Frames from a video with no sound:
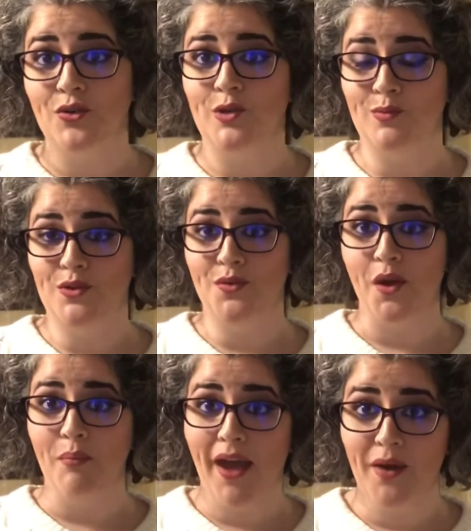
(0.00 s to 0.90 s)
to be doing a
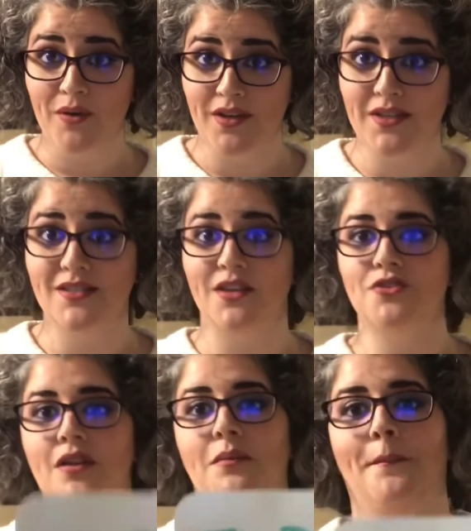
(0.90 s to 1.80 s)
backward
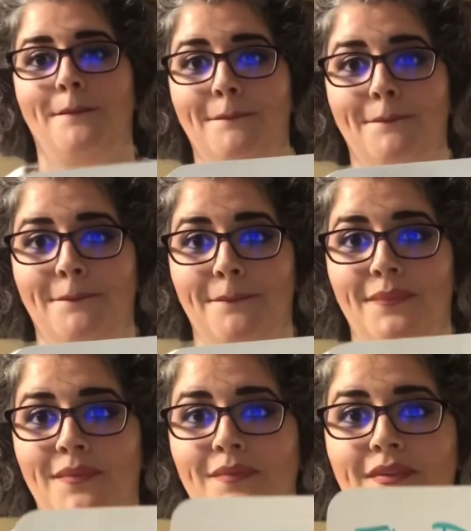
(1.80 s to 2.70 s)
extension
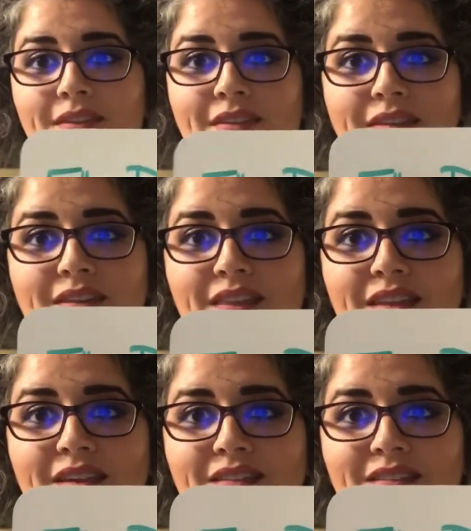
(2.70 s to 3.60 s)
to
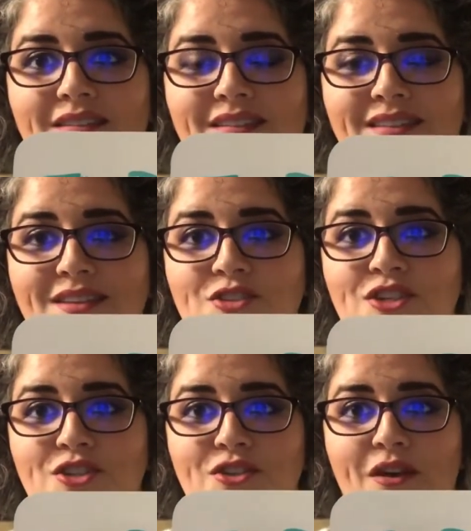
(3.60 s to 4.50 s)
this, the G
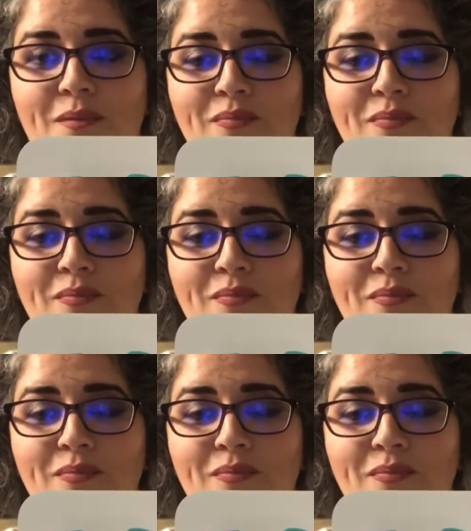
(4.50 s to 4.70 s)
sharp.